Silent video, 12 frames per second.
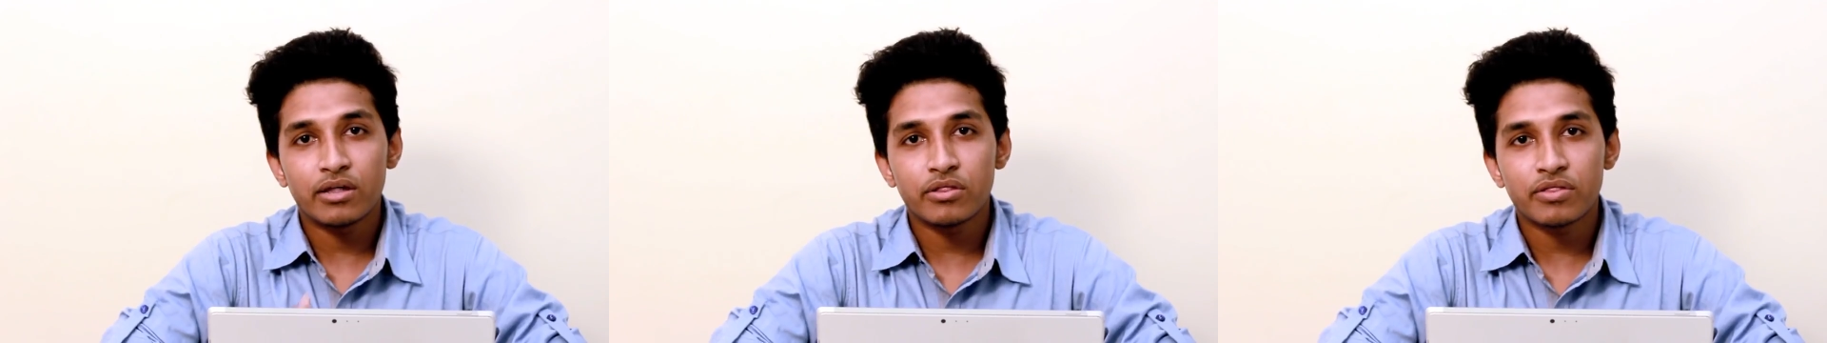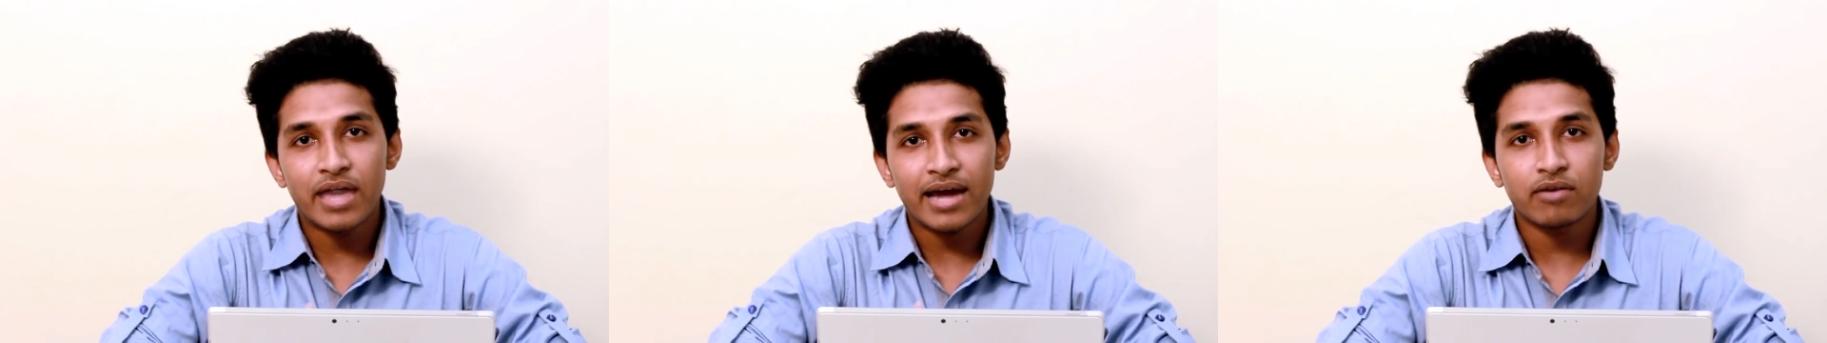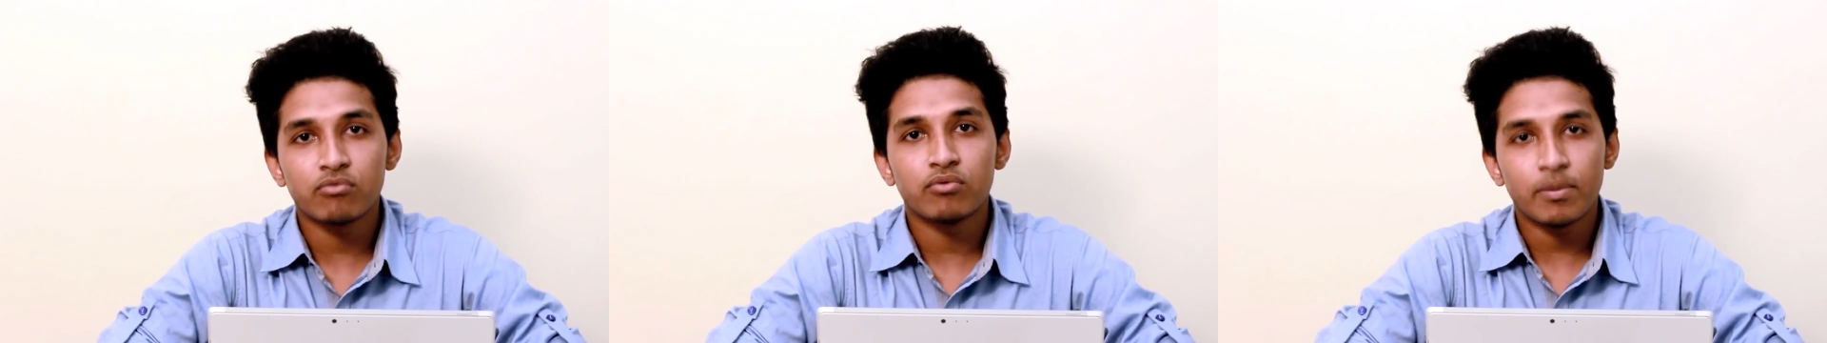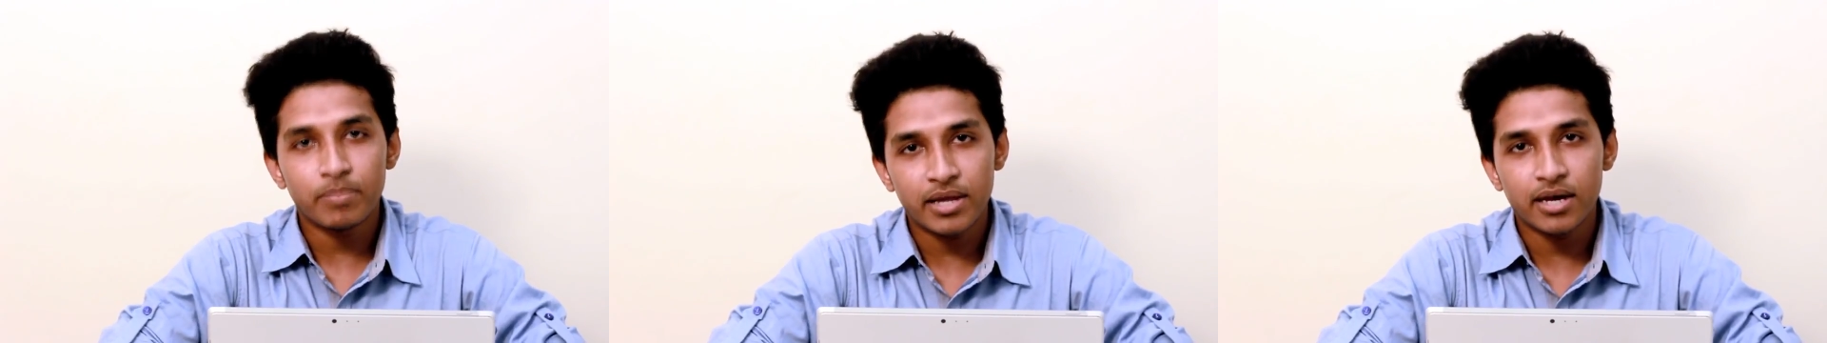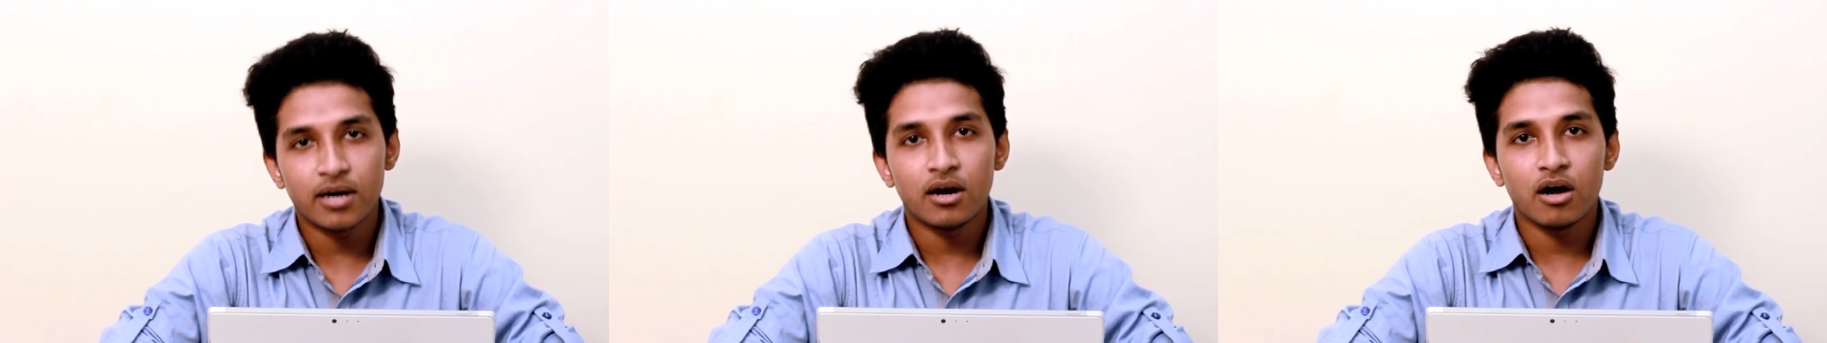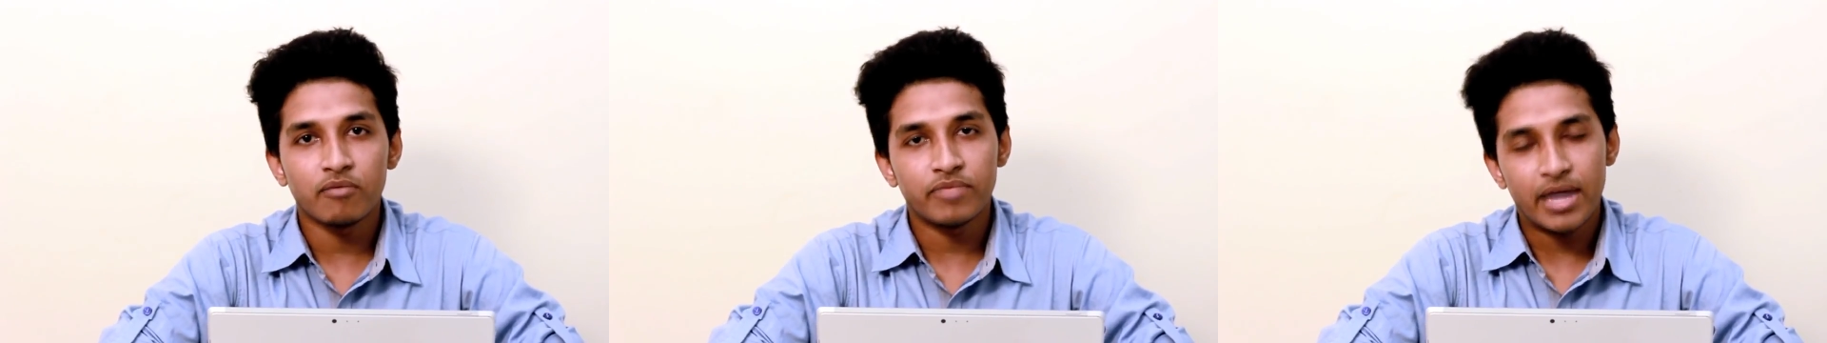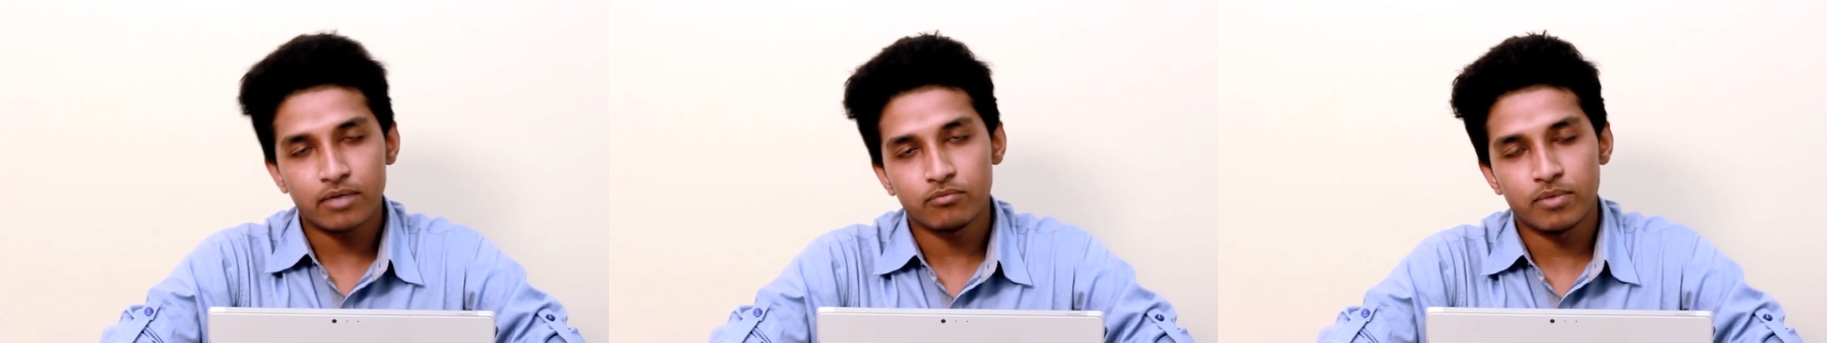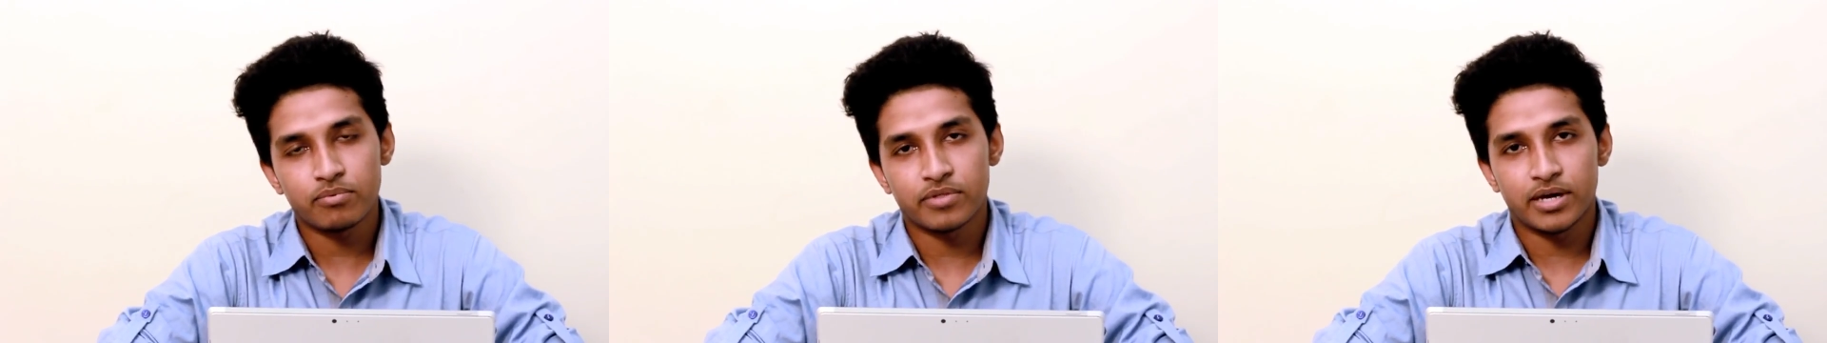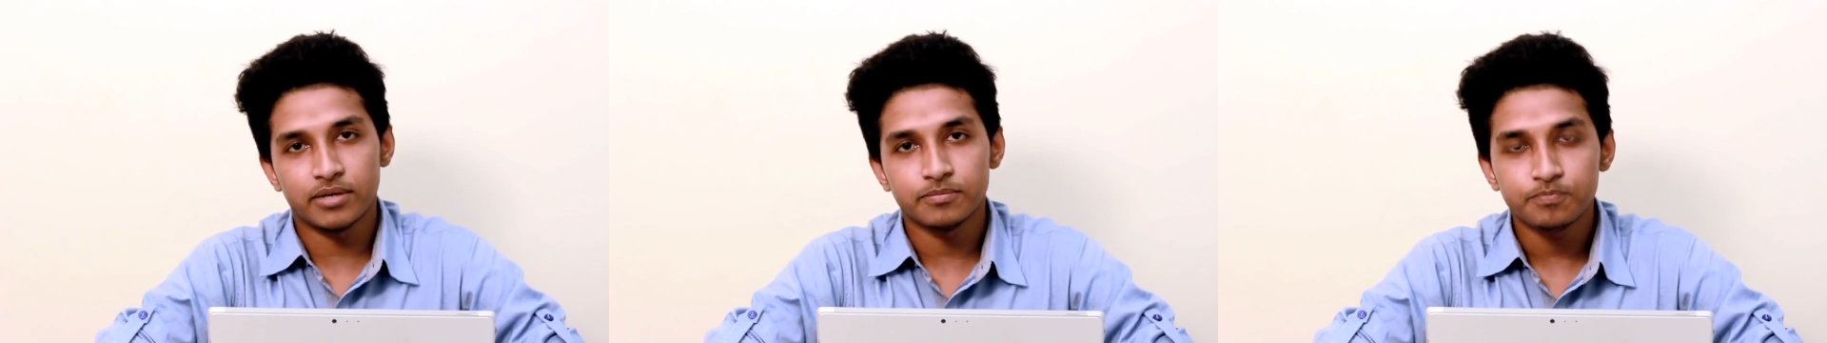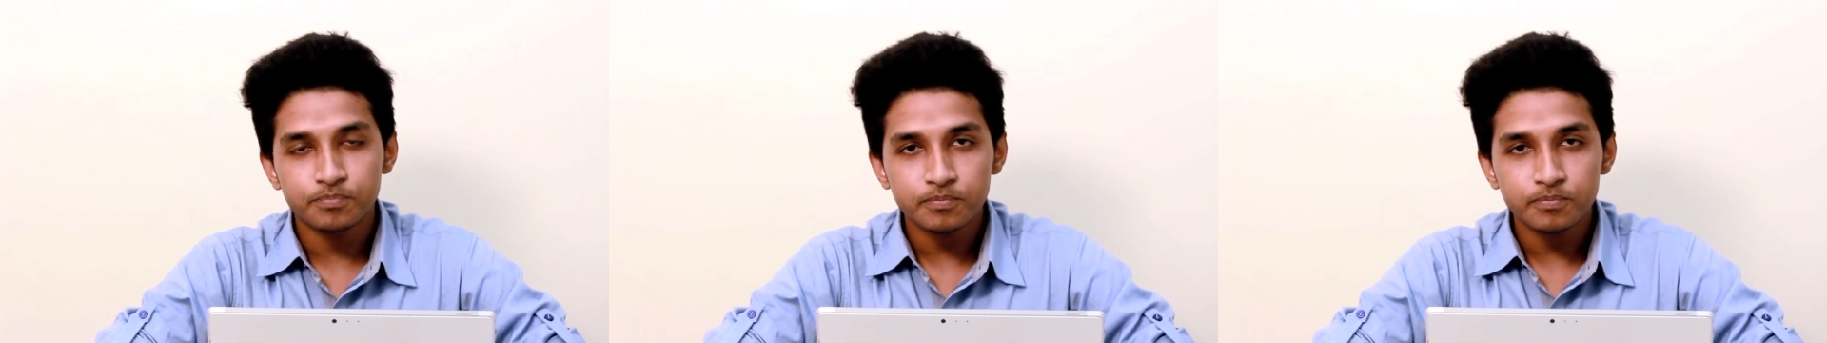exact replica of that website.